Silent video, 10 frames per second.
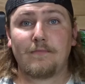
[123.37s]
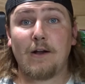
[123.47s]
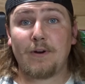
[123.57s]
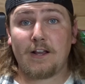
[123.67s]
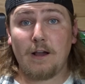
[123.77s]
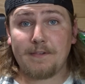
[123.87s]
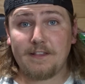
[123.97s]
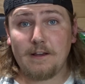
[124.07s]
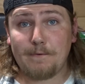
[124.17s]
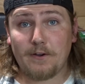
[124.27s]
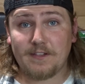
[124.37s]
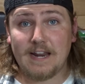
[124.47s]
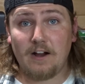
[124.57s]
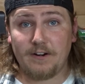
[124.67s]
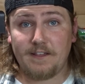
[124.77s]
Now when it comes to their
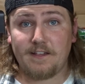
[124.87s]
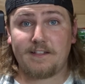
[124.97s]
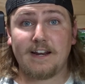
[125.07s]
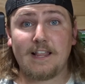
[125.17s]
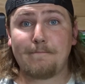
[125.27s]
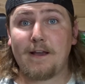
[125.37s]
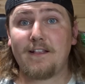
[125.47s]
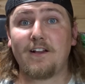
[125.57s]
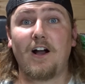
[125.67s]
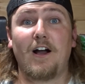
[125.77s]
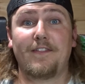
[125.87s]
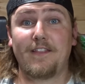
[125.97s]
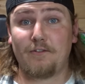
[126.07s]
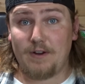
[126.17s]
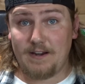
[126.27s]
personalities, it's going to depend on
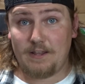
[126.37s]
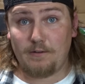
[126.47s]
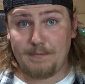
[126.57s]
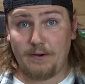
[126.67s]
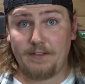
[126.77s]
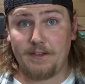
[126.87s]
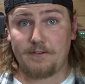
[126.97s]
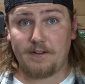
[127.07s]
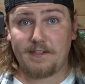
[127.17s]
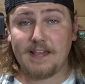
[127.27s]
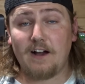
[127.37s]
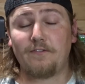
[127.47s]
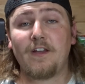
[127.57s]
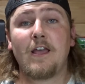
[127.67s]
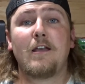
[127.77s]
the Green Keeled Bellied Lizard
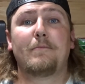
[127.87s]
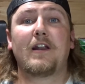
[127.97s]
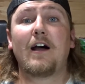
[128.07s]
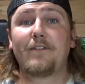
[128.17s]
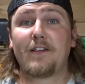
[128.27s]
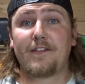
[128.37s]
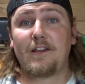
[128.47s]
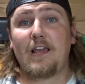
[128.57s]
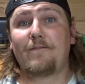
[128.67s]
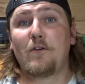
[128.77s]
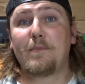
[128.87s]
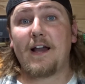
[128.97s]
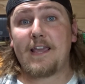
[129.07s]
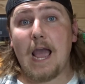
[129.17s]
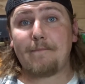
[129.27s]
itself. But obviously, if you
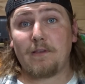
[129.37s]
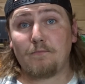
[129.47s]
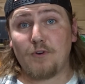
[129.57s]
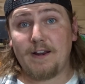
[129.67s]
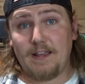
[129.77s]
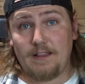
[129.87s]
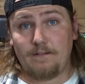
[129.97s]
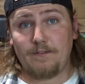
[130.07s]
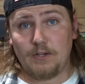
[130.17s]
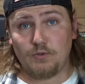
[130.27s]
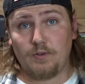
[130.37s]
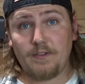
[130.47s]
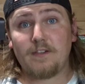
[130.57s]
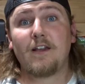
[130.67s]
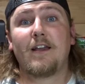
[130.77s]
buy captive bred
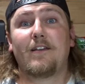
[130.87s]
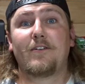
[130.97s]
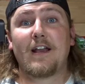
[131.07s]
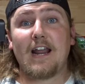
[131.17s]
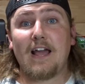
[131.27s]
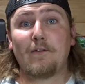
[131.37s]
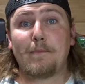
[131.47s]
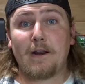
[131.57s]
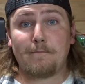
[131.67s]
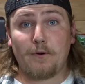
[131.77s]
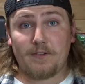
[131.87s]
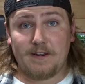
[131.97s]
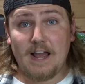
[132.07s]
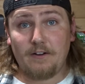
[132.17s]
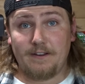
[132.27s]
individuals, they're going to have a better
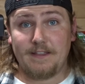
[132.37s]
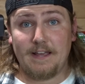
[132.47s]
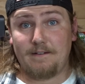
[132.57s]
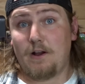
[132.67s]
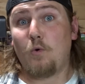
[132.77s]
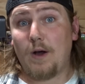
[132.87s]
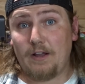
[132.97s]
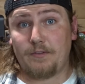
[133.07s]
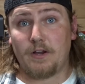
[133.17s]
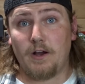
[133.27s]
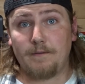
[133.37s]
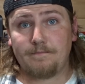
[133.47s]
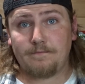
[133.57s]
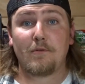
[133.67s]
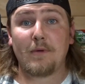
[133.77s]
personality than a wild caught.
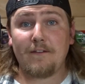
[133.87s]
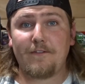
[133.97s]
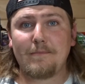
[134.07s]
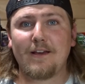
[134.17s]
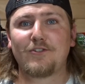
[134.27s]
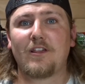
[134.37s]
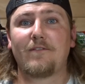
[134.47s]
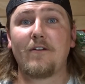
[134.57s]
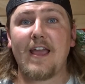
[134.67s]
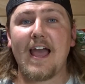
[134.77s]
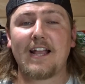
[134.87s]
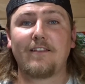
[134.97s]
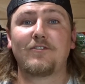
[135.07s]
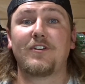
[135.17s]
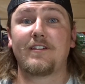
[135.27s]
But my female, she's very
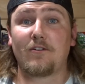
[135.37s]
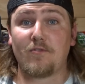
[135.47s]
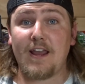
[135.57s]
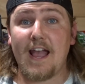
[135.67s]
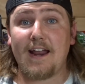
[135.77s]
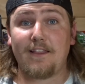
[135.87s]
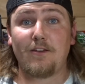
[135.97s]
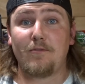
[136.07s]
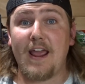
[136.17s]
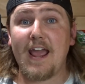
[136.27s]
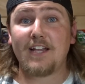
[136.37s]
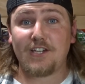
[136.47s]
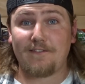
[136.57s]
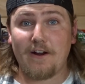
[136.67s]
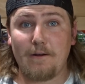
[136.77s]
active, she has a great attitude, and
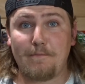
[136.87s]
she's very